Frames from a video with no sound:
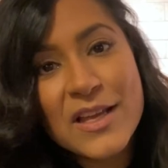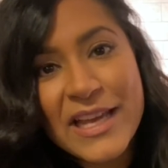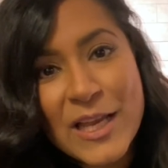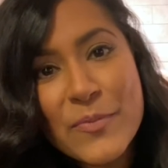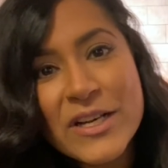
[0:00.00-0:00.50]

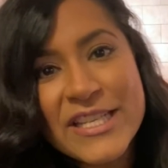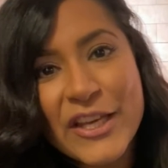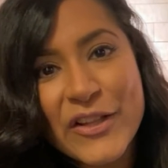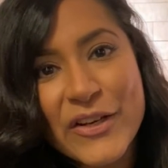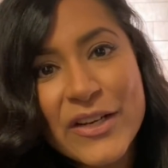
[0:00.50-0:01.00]
In
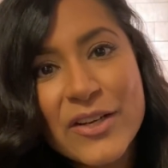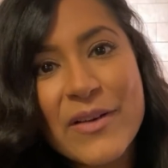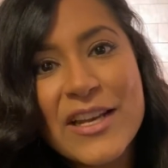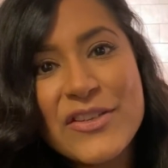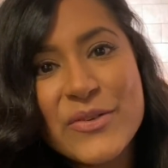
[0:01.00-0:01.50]
particular,
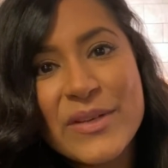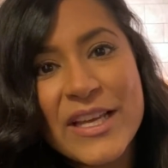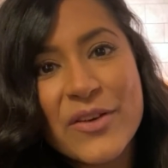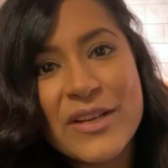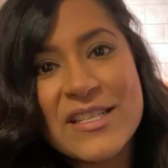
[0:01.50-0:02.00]
gratitude
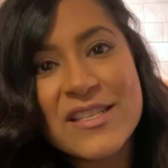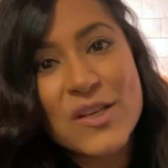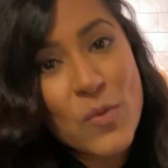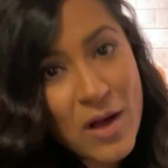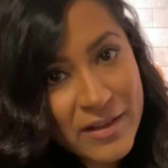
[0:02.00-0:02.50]
increases the
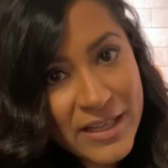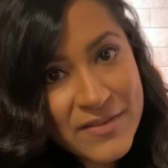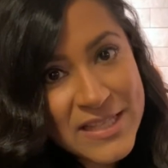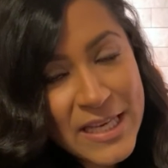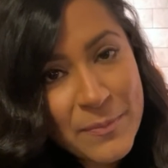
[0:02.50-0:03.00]
quality of
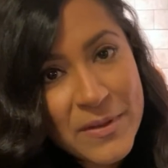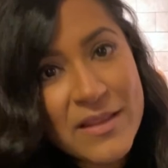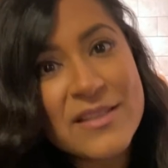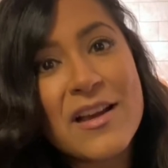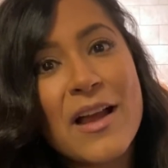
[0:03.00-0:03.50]
sleep,
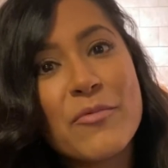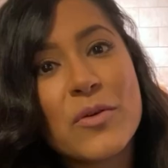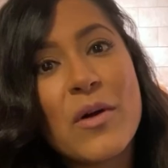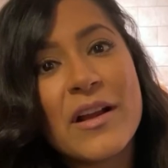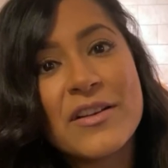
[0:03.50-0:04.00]
the time
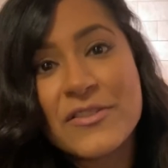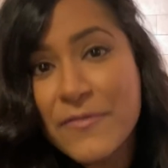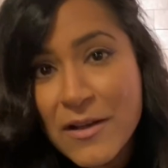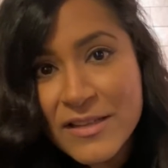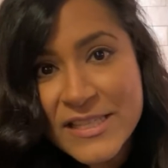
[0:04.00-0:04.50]
required to
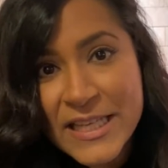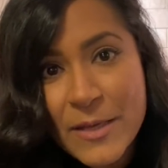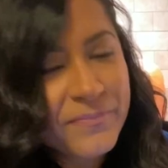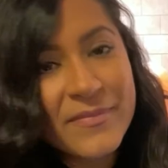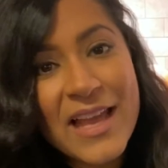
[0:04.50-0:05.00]
fall asleep,
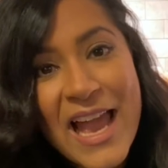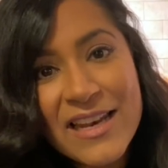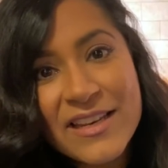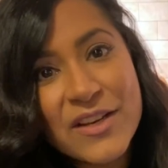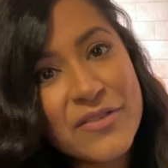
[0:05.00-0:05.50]
and
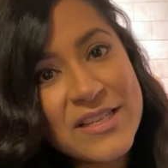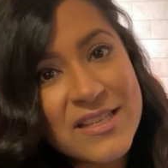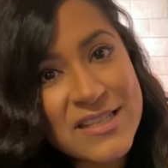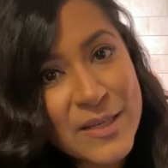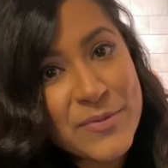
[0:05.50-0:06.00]
it
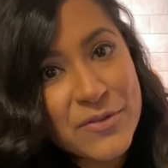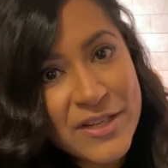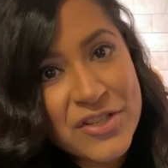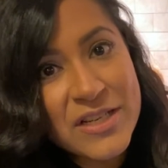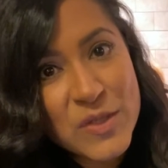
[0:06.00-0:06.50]
increases sleep
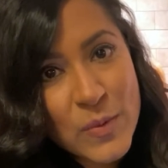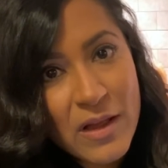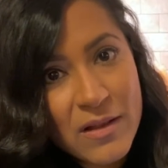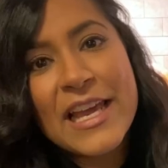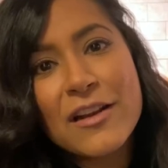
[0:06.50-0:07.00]
duration as
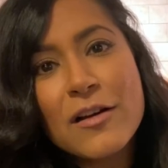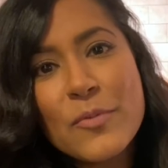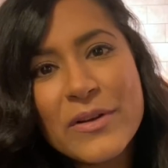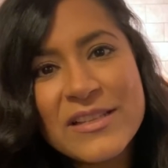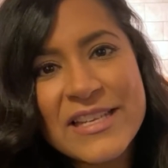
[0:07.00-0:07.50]
well. It all
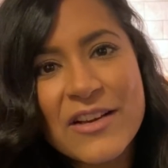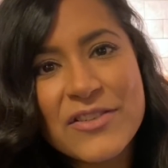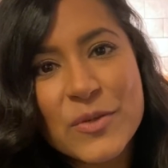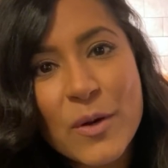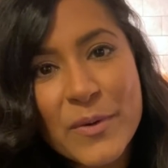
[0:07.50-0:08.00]
boils down
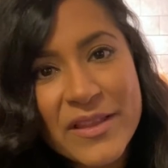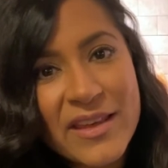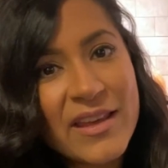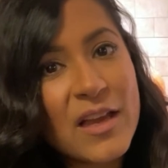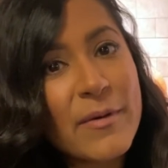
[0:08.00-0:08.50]
to what we're
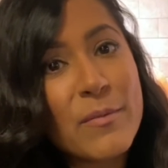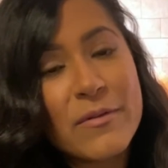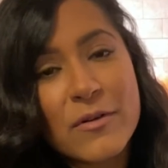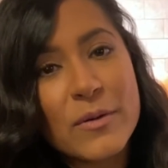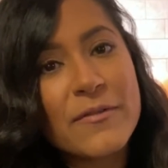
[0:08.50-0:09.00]
thinking about
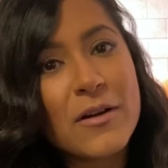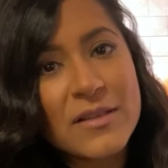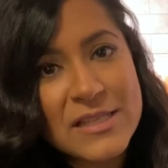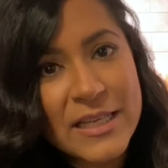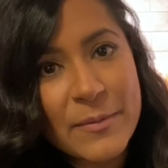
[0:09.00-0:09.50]
before we fall
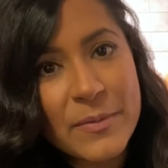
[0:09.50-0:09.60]
asleep.